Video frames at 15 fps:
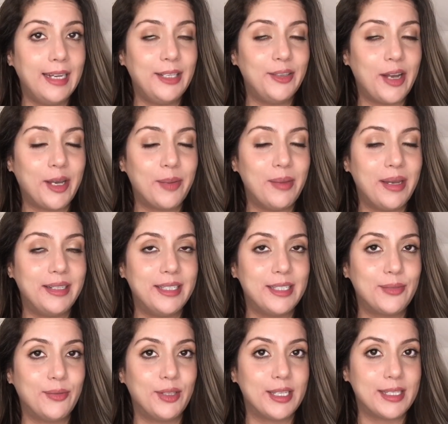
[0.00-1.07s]
recommend
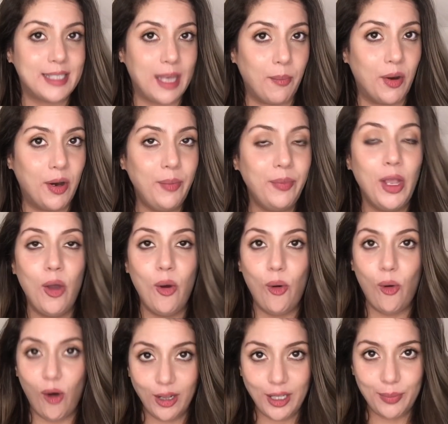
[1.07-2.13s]
this for the summer. All the